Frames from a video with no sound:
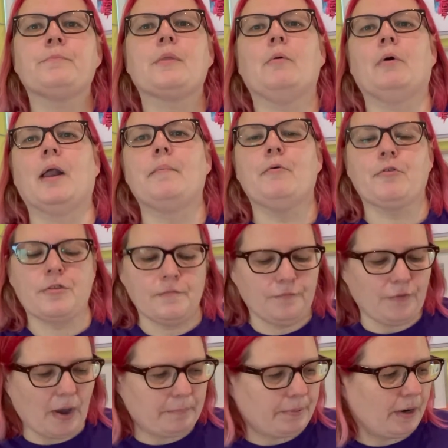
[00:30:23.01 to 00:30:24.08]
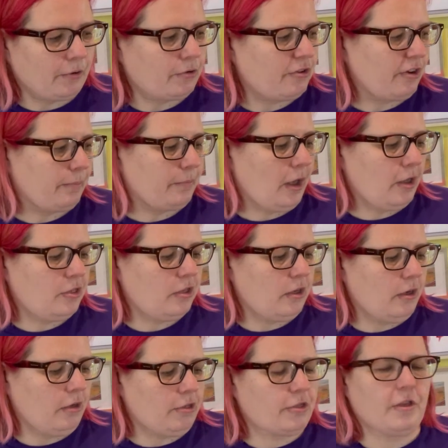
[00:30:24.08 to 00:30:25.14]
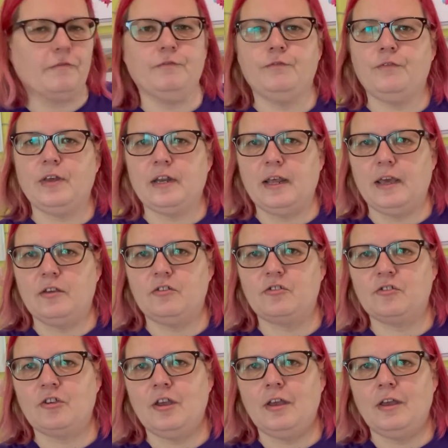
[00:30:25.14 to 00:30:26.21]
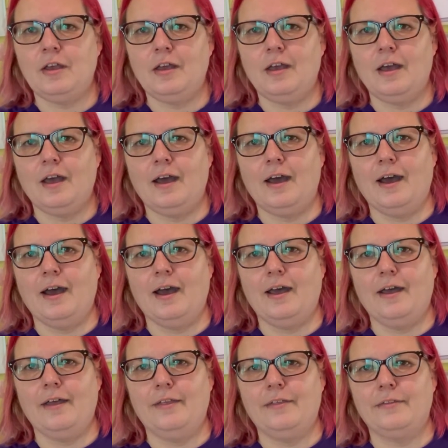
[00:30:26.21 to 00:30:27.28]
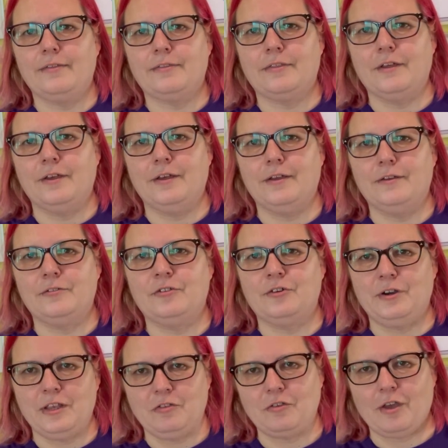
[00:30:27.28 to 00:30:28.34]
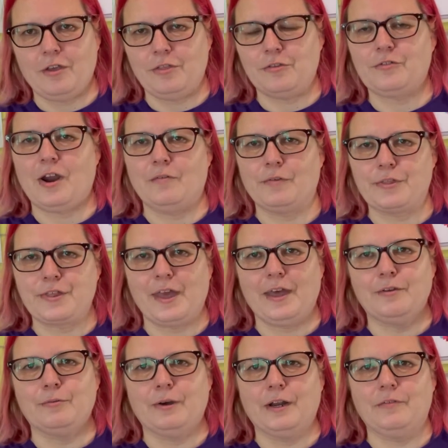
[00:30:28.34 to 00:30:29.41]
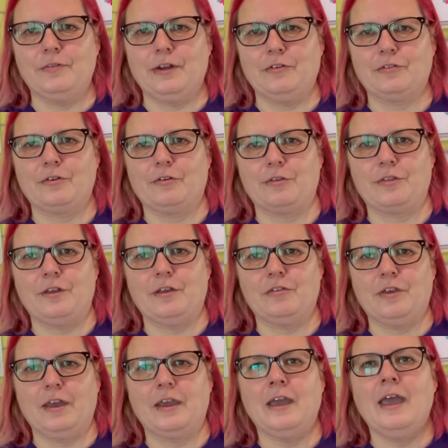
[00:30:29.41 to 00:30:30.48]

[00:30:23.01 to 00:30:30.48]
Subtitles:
well, I bought some fabric which I'm going to use to finish the Doreen Jones travel set when I finish cross stitching.